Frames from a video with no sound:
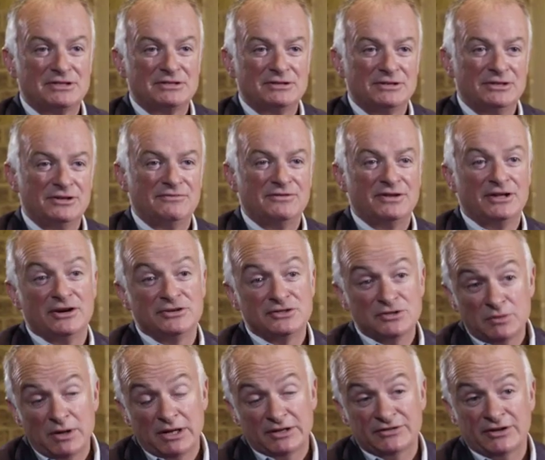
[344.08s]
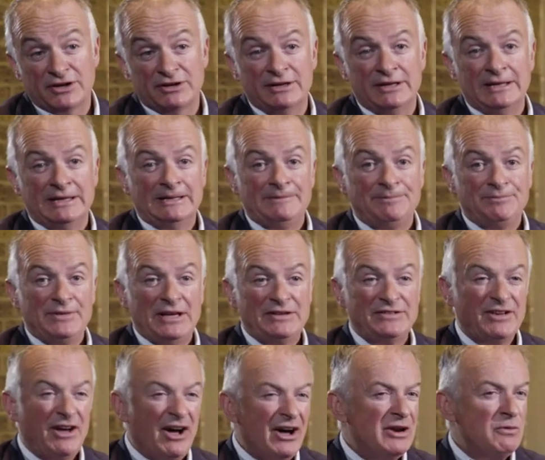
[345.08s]
for those as well. So
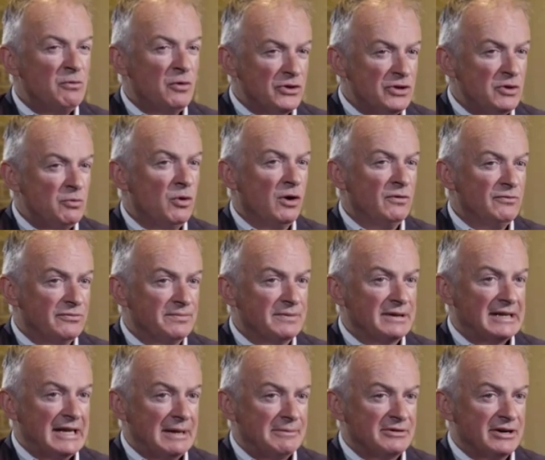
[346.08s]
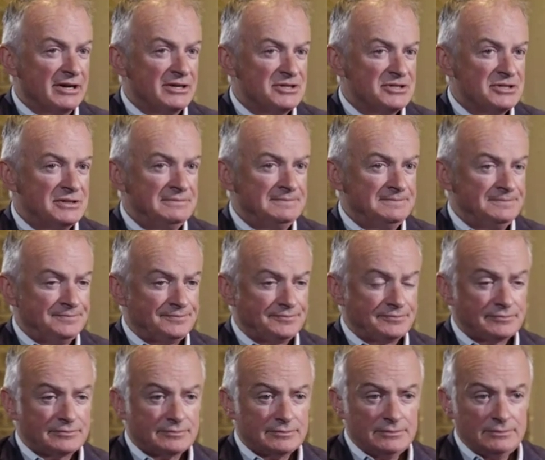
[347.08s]
that's kind of what you want from a collaboration.
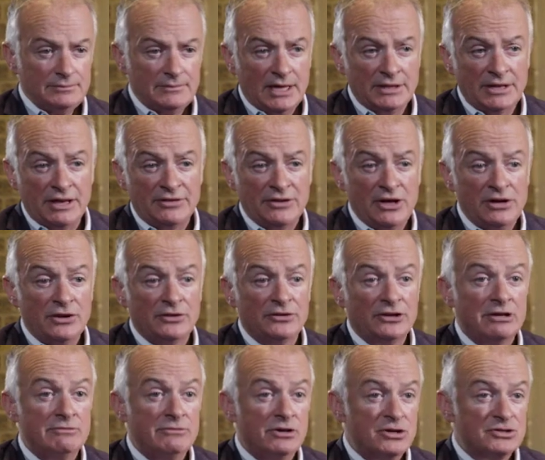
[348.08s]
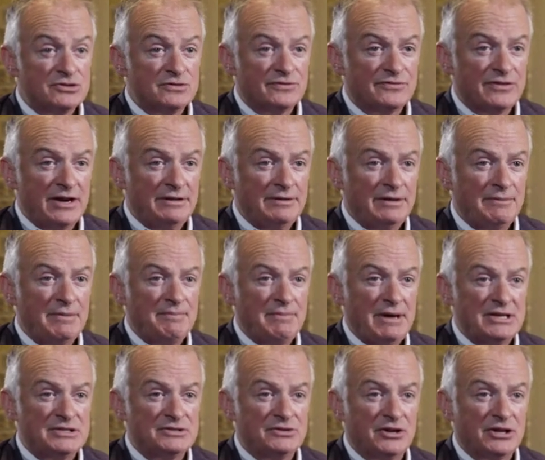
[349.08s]
And then thirdly, on the commercial front,
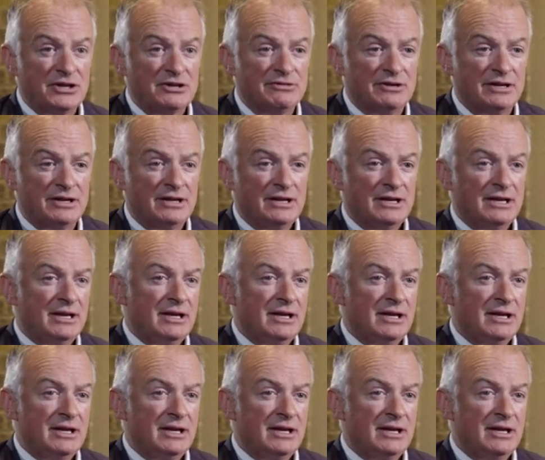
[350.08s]
Panasonic are